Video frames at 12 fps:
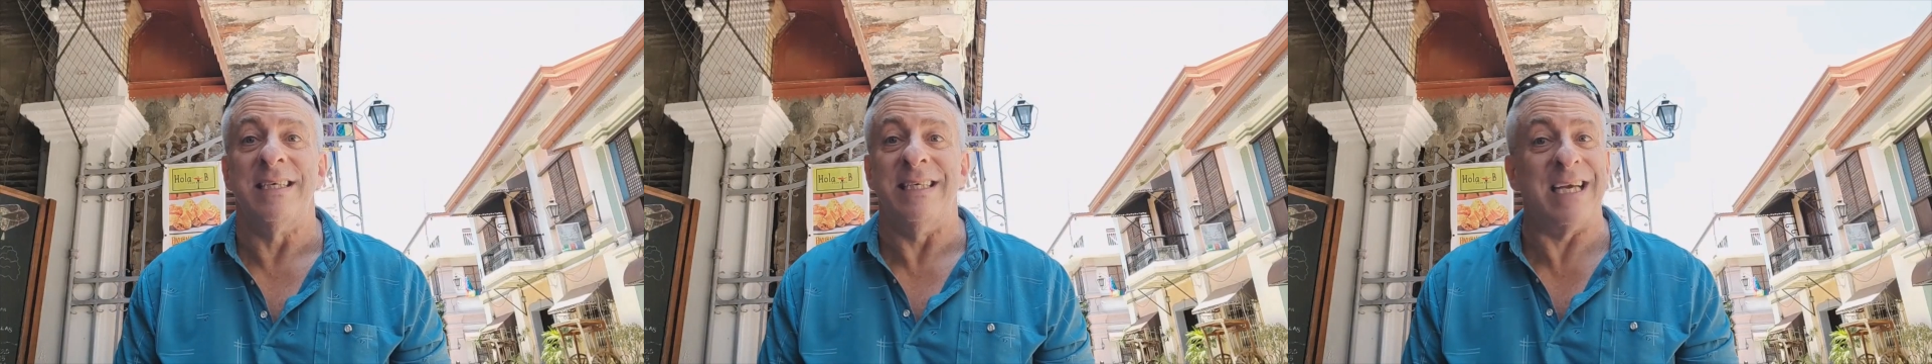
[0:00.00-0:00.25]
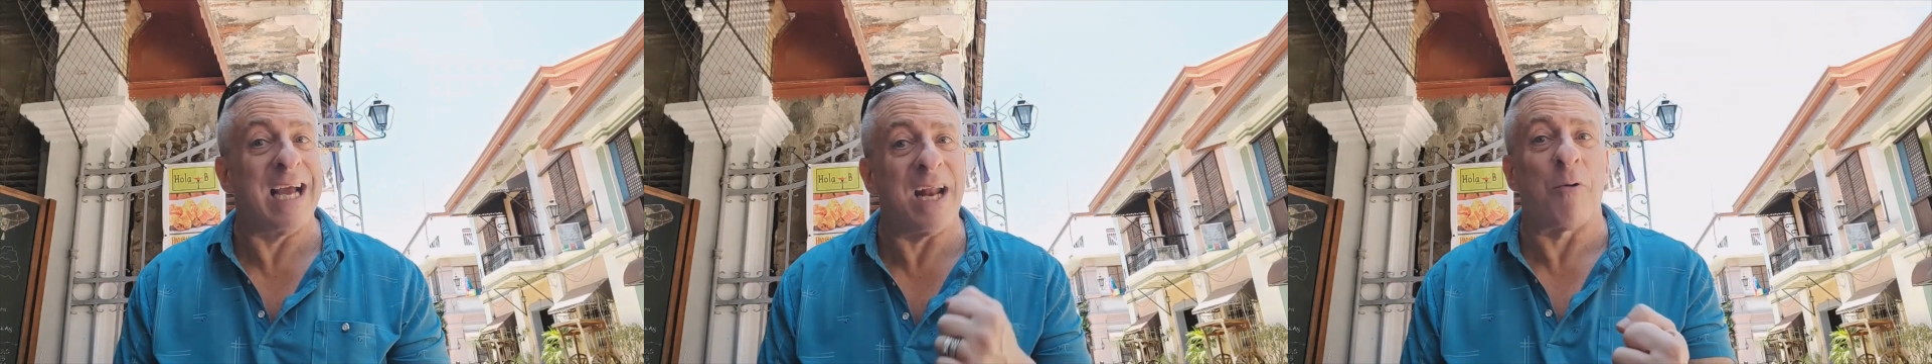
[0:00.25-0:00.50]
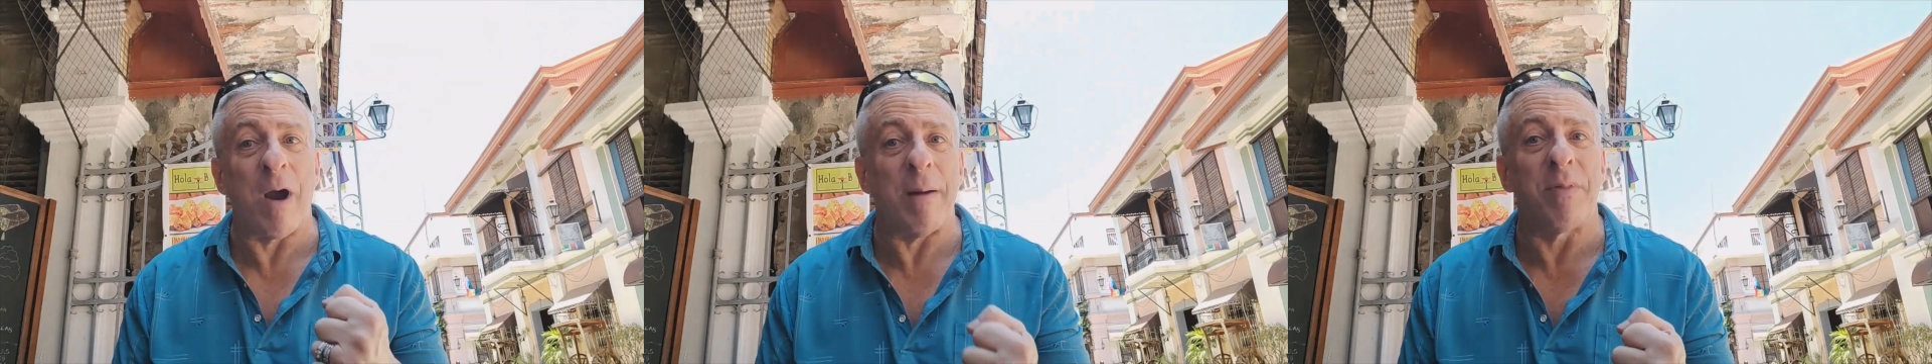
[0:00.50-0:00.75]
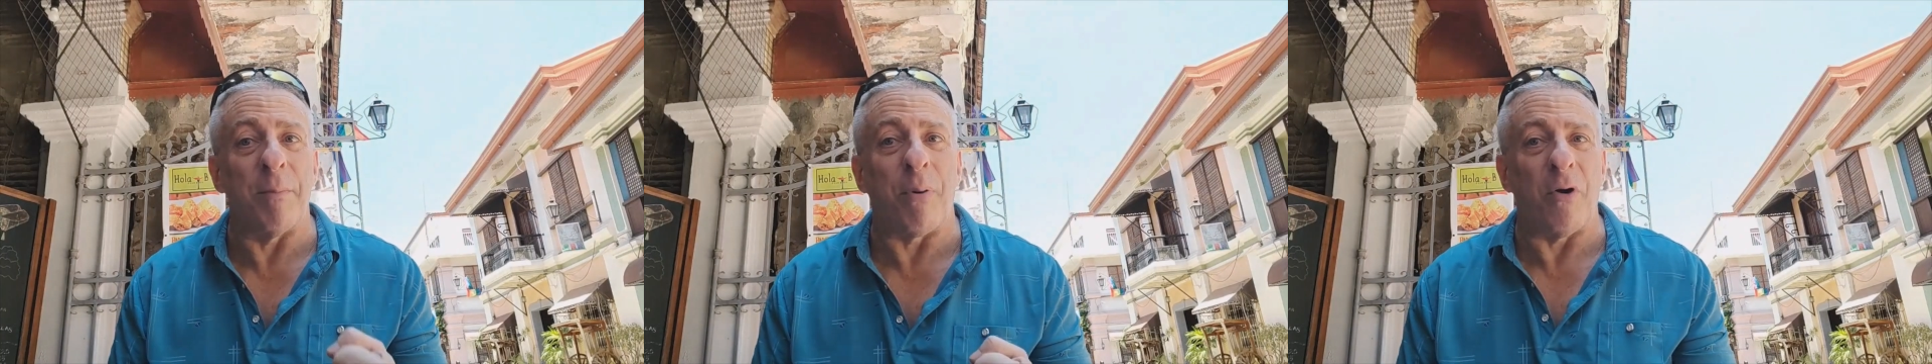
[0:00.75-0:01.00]
You gotta grab
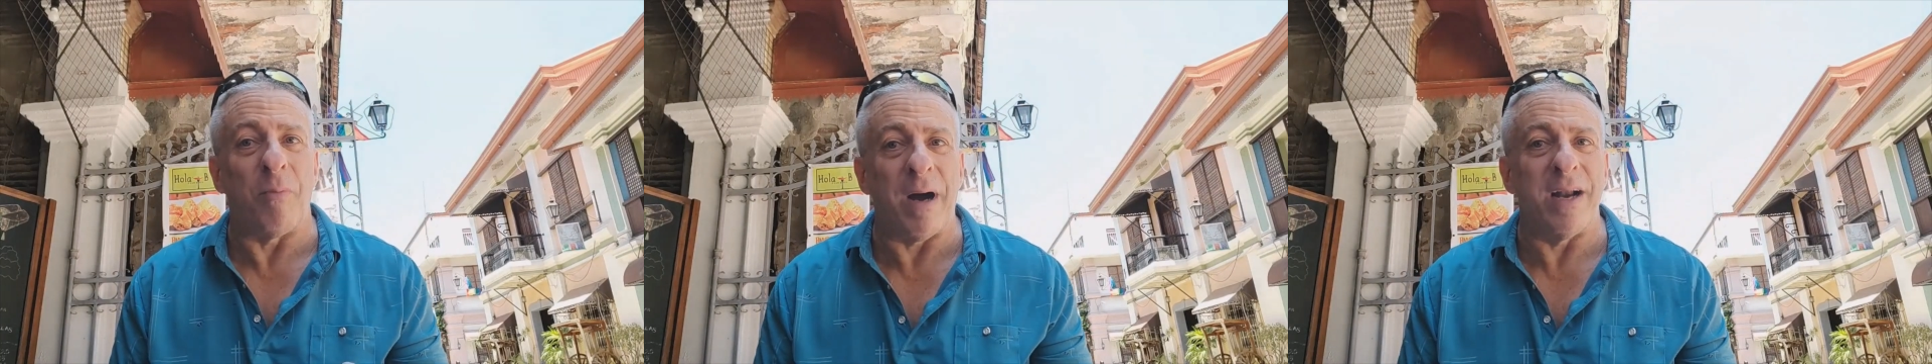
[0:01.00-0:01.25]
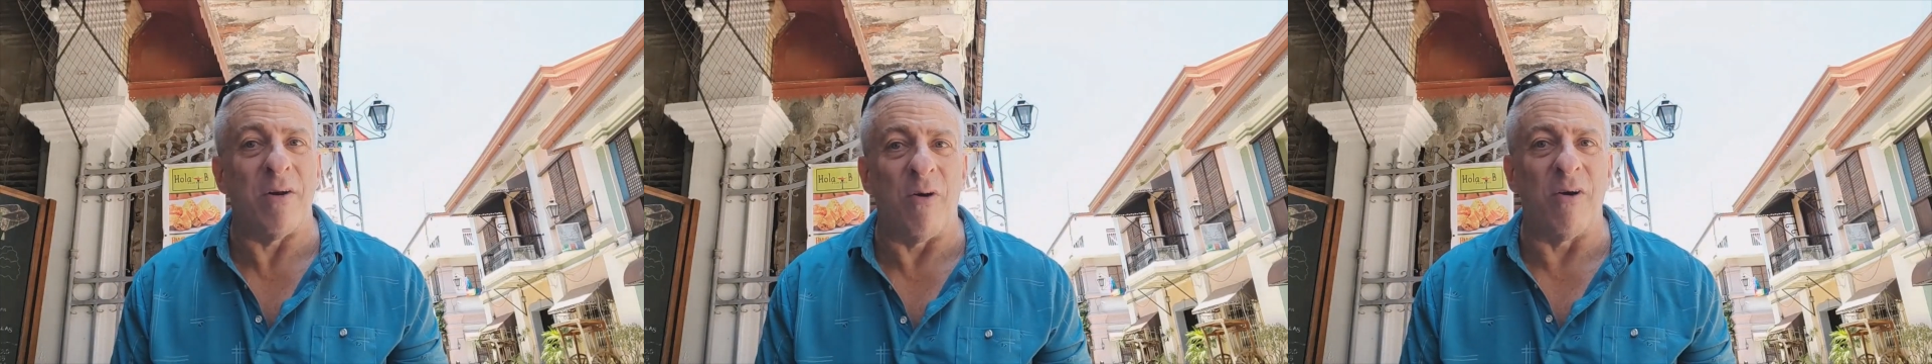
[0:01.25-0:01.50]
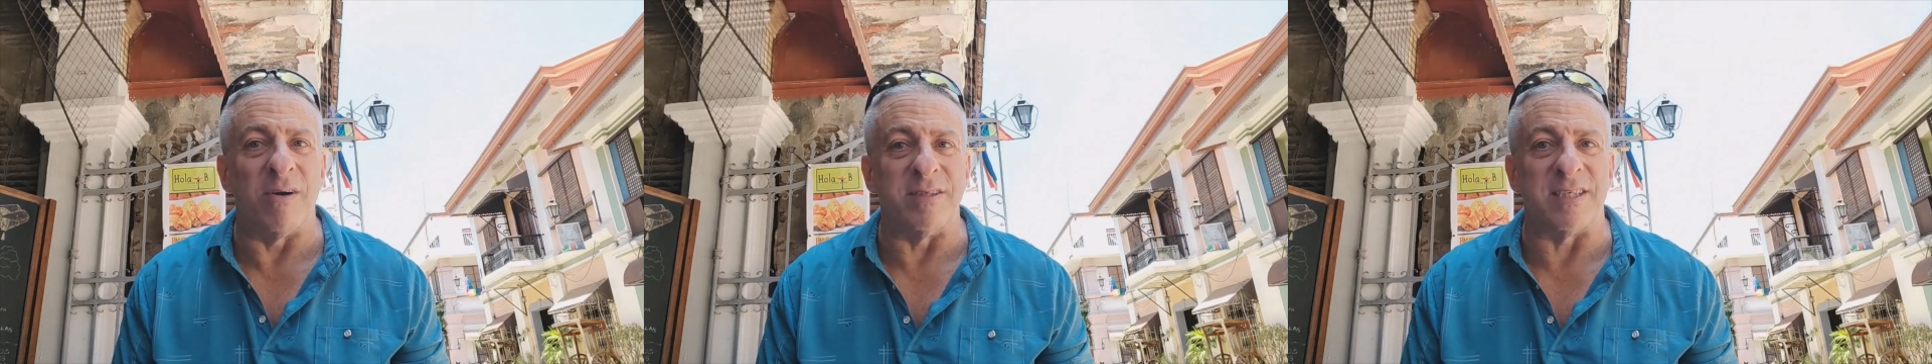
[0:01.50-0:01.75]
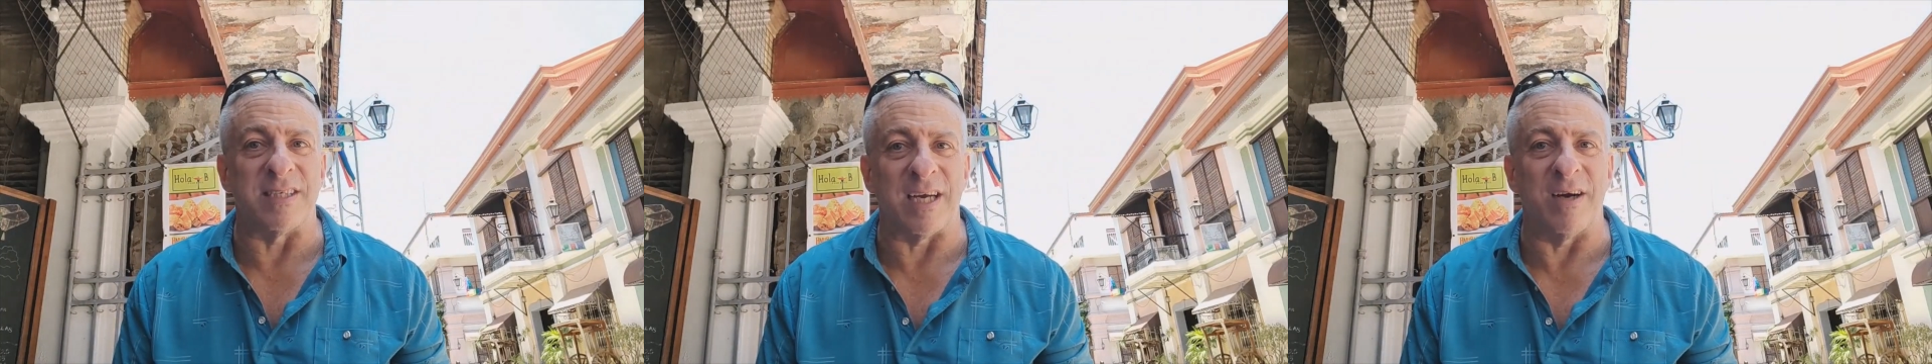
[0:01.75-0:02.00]
the bull by the horns,
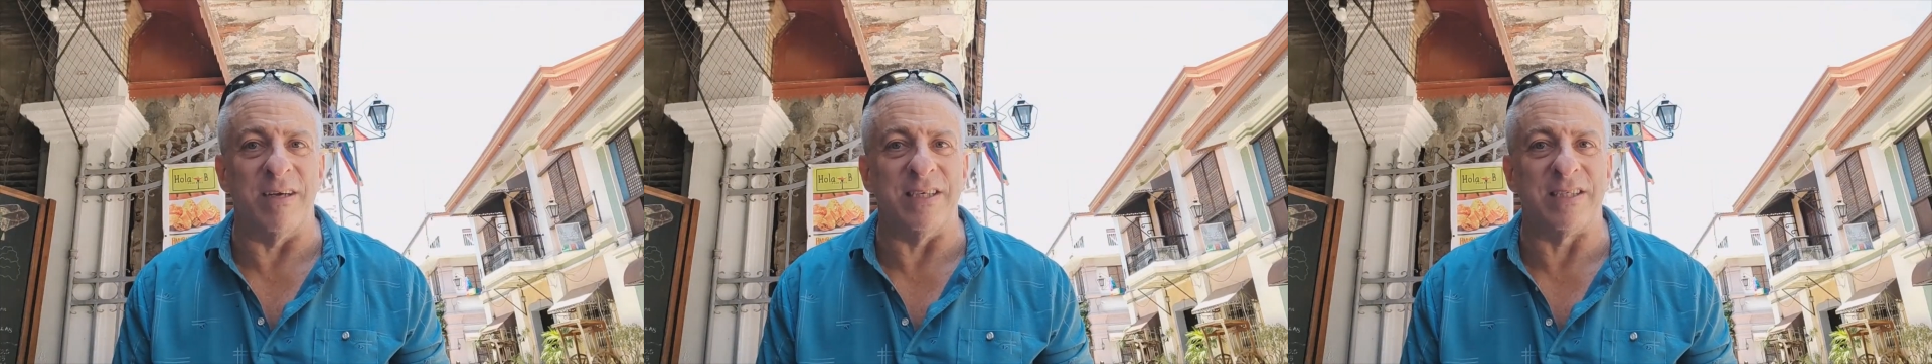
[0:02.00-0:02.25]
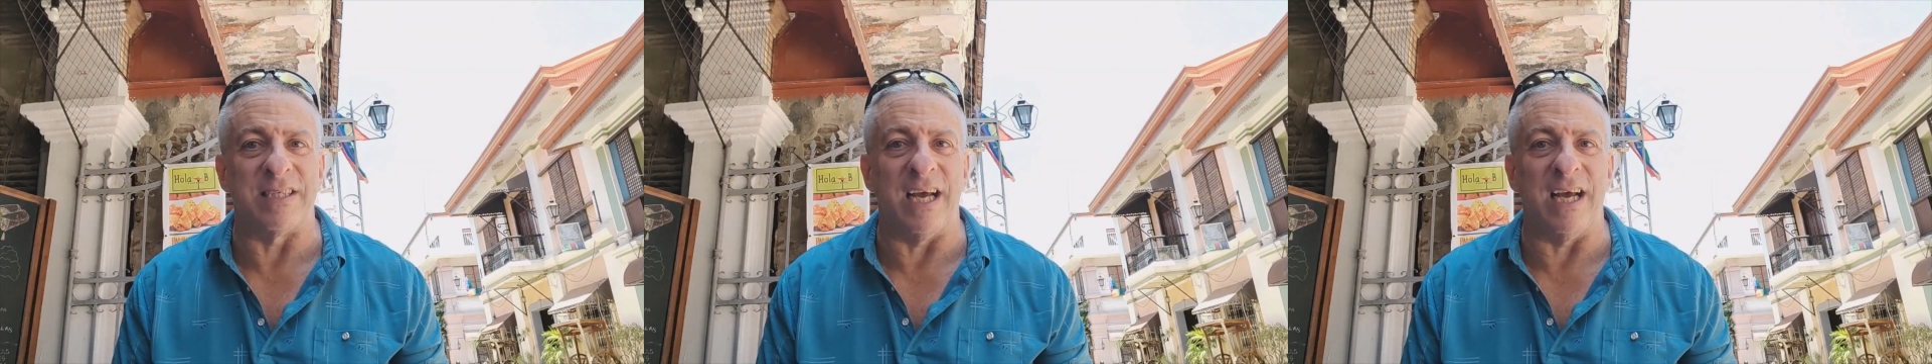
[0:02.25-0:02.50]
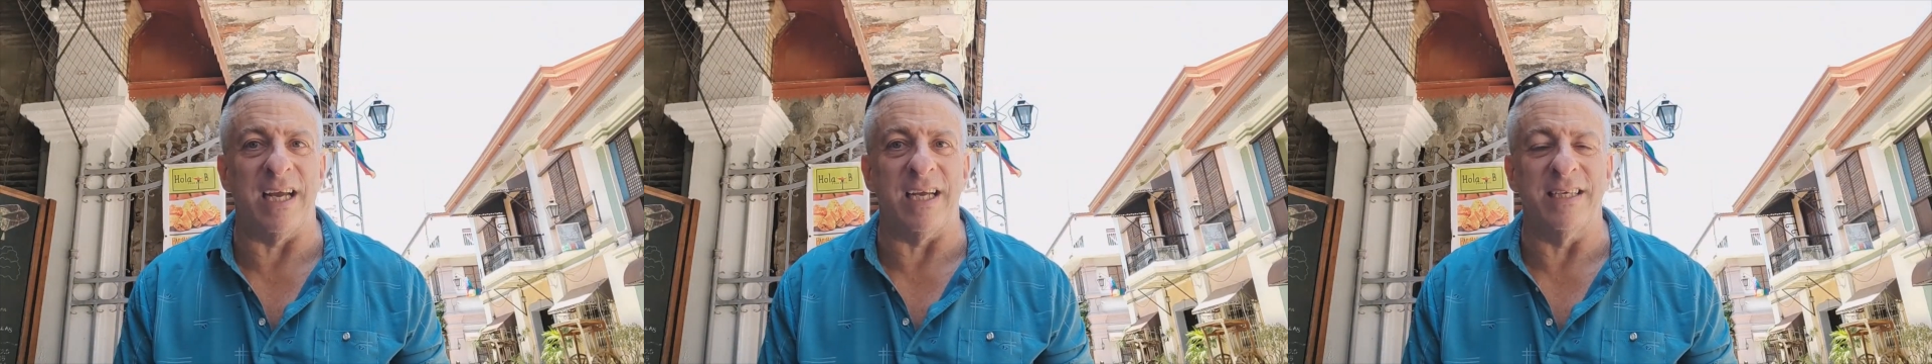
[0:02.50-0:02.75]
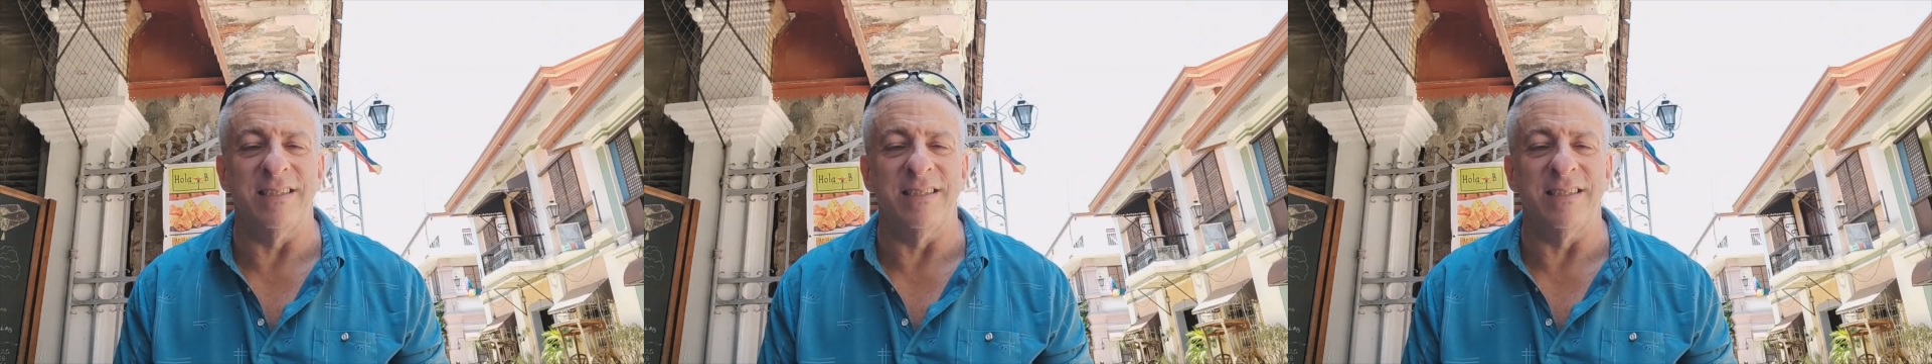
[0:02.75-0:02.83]
as I always say.